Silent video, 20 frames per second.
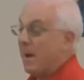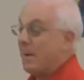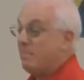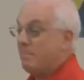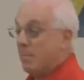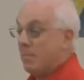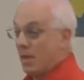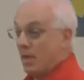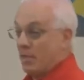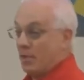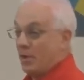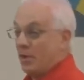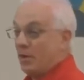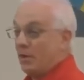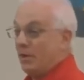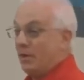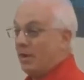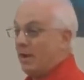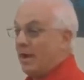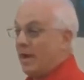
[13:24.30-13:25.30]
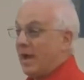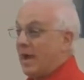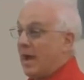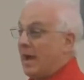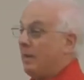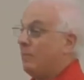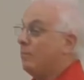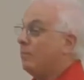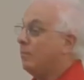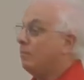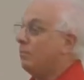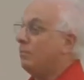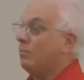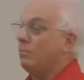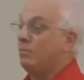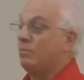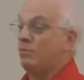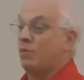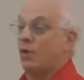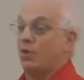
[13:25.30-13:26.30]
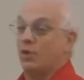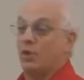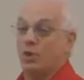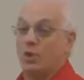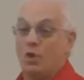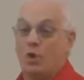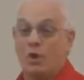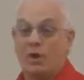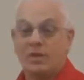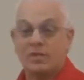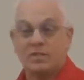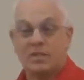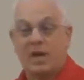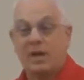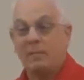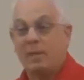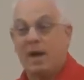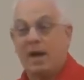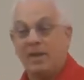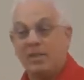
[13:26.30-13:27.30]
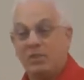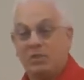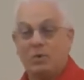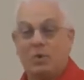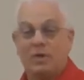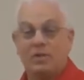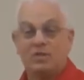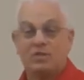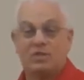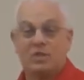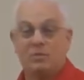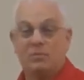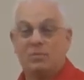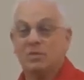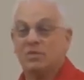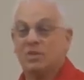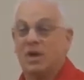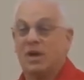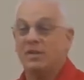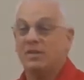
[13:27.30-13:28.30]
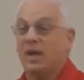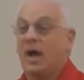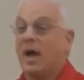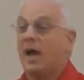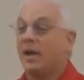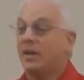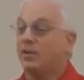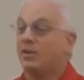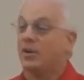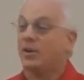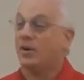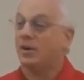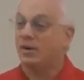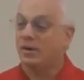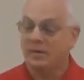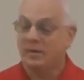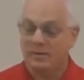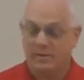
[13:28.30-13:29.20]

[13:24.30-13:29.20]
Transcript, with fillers: My mother, I, for the longest time, I thought she was a doctor.